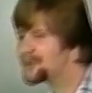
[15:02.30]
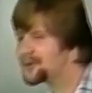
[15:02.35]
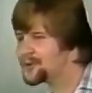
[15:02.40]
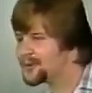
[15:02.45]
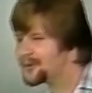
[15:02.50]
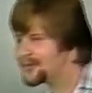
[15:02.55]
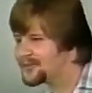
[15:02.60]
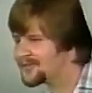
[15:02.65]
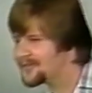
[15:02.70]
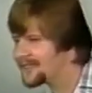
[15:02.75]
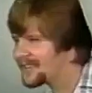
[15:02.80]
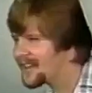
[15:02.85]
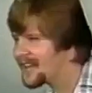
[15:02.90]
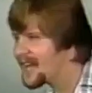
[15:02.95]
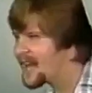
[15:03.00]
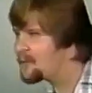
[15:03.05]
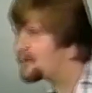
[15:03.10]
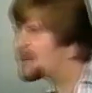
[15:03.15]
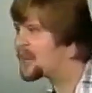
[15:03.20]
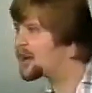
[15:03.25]
you.
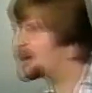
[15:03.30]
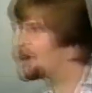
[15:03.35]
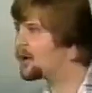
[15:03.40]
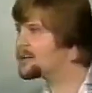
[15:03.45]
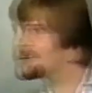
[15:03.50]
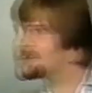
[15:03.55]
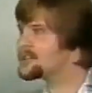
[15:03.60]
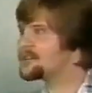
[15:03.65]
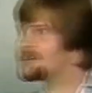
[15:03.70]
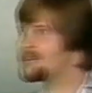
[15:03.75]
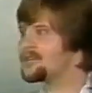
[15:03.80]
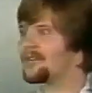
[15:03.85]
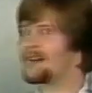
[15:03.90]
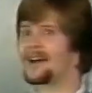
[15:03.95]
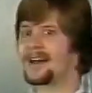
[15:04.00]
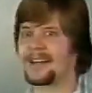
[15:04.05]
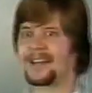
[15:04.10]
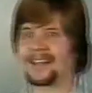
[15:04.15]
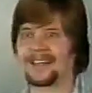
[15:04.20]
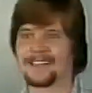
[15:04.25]
and we get all
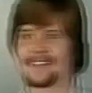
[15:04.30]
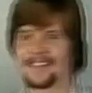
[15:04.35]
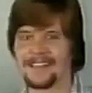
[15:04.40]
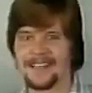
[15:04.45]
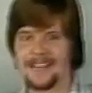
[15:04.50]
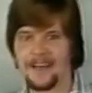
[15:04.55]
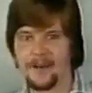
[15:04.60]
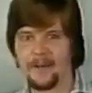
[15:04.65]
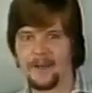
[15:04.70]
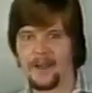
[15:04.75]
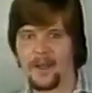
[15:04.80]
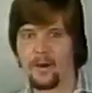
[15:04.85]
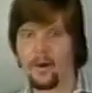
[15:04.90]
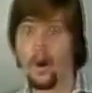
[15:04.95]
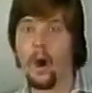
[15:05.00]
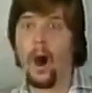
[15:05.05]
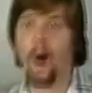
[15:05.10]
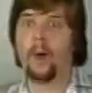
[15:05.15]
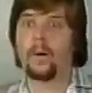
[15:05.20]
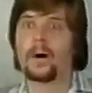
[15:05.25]
servile. We go,
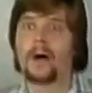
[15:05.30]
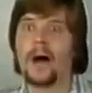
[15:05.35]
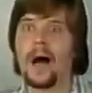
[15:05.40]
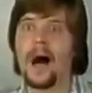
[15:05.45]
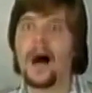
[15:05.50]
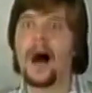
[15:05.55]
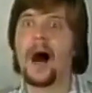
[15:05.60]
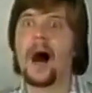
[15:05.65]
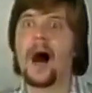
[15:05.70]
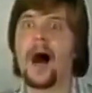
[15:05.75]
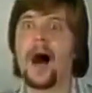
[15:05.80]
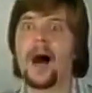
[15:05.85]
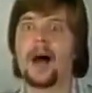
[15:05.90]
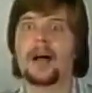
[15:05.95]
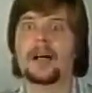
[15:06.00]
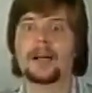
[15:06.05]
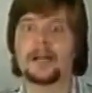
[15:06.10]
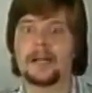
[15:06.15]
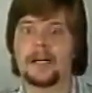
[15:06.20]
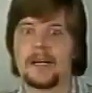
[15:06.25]
oh, uh,
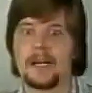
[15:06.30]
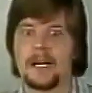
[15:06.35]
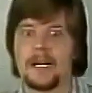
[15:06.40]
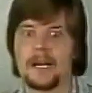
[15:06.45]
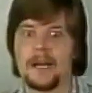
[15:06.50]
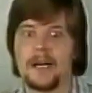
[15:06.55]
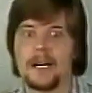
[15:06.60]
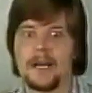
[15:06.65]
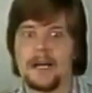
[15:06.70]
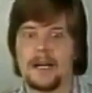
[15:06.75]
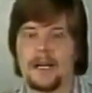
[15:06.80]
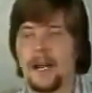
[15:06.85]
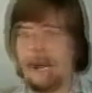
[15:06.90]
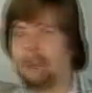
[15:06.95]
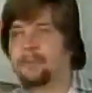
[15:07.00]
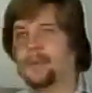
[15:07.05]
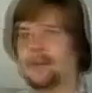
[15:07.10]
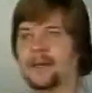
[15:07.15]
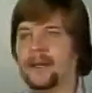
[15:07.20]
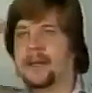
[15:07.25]

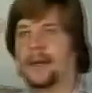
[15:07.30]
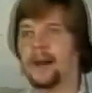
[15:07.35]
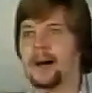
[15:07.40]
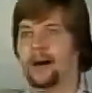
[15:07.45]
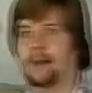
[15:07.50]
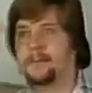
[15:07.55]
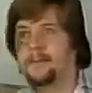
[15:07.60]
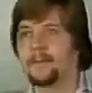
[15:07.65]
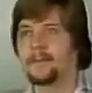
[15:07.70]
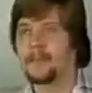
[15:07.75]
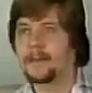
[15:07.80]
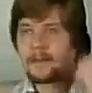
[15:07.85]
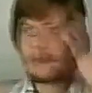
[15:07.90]
let me um,